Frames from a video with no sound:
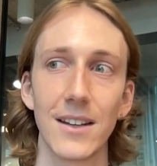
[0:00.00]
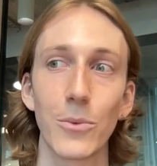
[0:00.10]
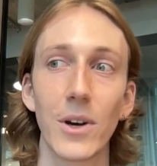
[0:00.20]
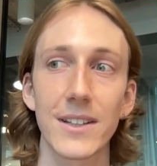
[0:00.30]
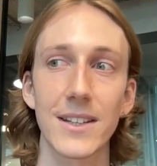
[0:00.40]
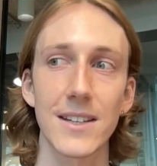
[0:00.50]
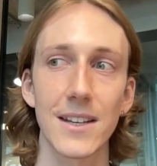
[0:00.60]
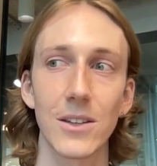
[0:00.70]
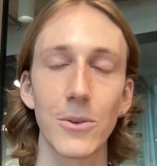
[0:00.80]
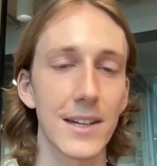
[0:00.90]
worked as
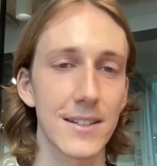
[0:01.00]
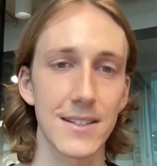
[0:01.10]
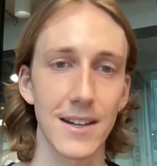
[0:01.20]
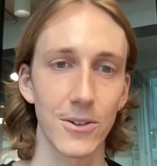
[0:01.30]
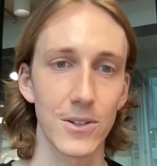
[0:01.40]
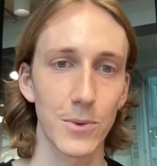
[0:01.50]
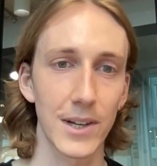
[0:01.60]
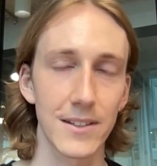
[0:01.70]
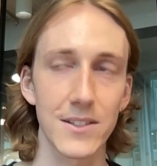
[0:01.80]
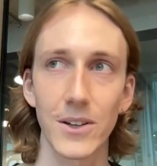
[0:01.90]
a UX designer as
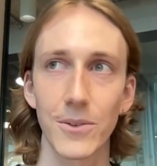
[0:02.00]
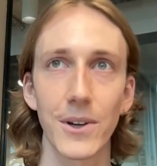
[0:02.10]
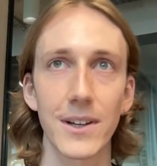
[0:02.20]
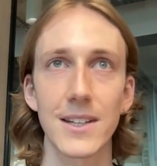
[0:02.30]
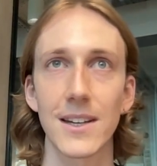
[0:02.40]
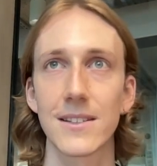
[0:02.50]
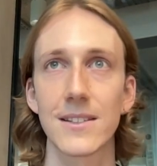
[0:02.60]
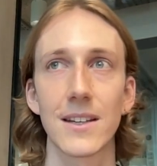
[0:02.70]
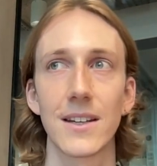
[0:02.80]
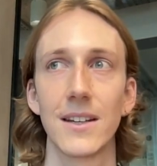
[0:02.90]
well. So I worked
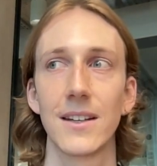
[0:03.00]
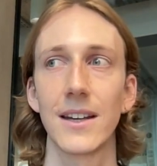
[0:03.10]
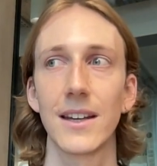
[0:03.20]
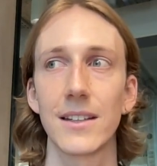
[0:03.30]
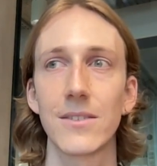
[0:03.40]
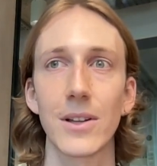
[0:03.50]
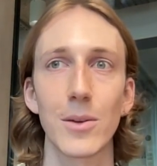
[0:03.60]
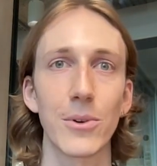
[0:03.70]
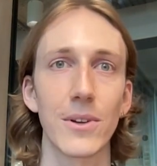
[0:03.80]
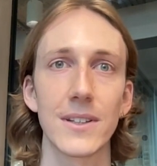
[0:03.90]
as a
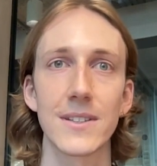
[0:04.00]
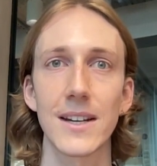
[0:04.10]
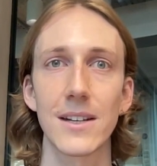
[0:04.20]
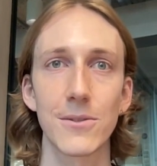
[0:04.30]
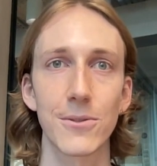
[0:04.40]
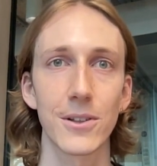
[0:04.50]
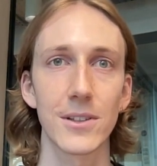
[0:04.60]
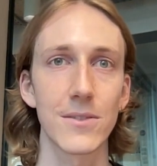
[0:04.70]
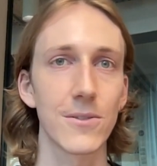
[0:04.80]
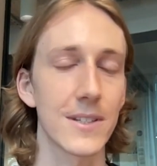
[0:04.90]
developer and designer
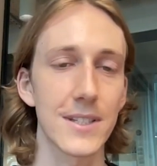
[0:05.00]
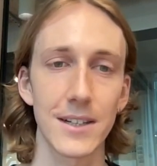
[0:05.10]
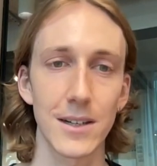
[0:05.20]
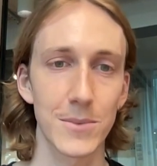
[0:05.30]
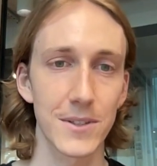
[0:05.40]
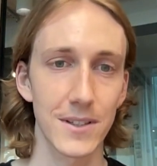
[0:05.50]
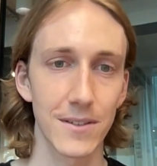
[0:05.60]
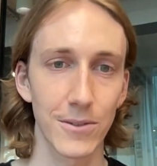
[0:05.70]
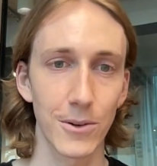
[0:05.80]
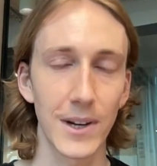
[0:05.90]
for different startups
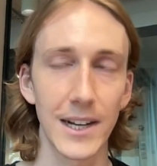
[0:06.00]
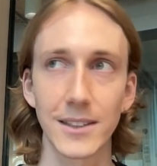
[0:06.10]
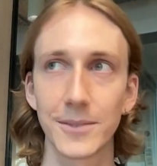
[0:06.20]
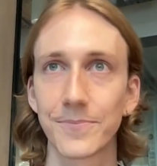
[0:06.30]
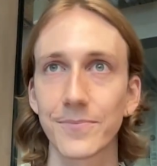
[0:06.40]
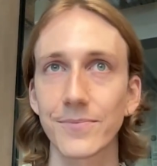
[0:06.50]
for a while.